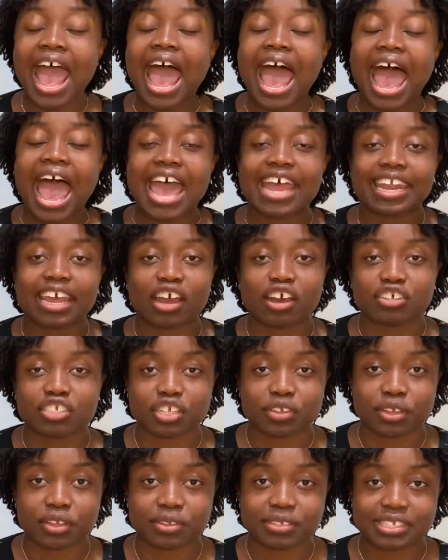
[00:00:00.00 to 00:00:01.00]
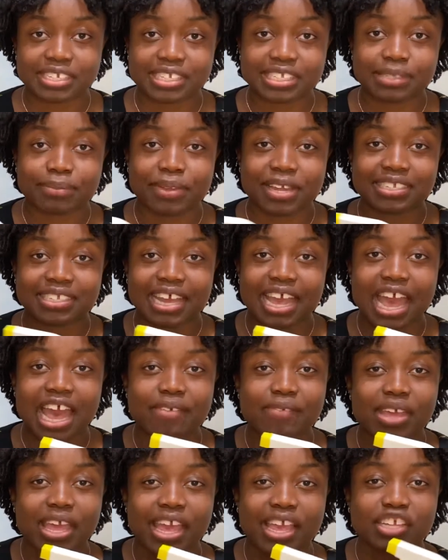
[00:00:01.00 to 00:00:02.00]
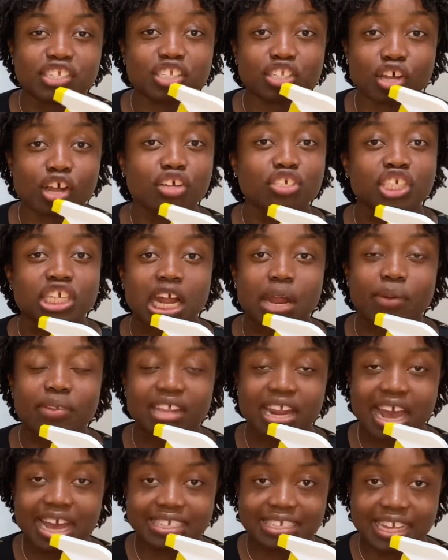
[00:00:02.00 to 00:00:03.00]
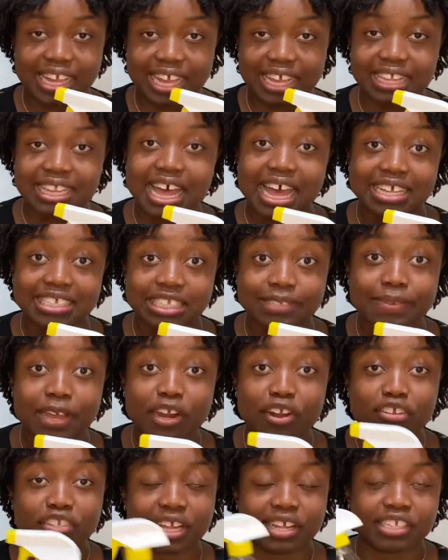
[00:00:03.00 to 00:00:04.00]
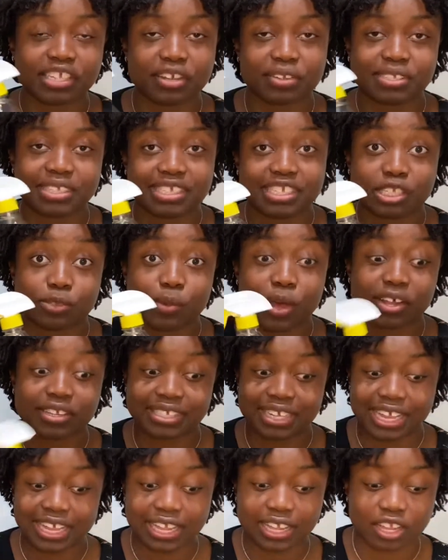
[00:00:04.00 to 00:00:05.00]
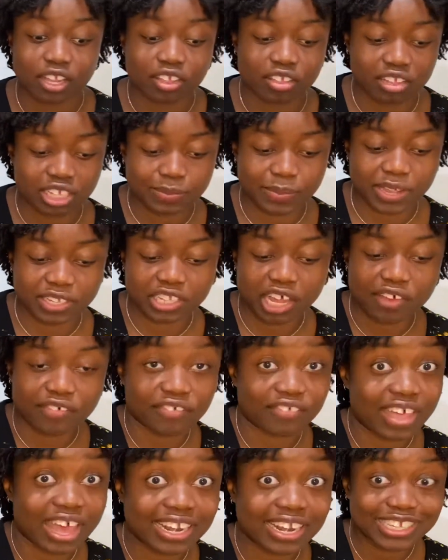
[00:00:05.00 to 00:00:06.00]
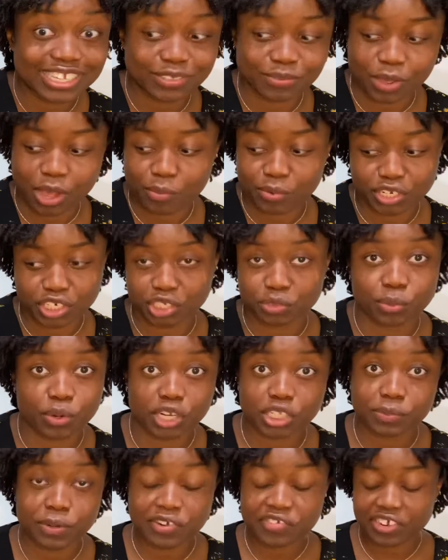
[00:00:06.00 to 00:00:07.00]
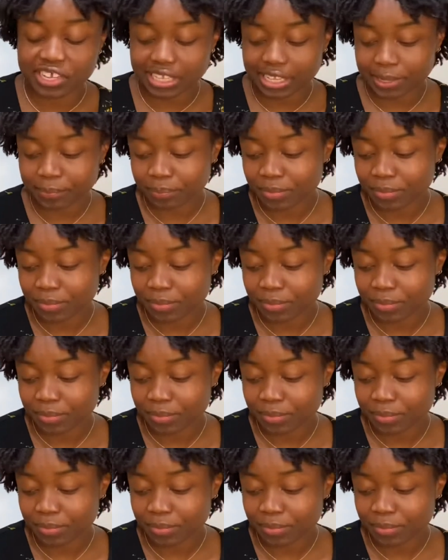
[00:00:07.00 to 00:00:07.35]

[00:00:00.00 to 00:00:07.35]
and I also use this because I have a stall shower that has a glass divider, so I like to use this as well to get the specs off of that well, which just works perfectly.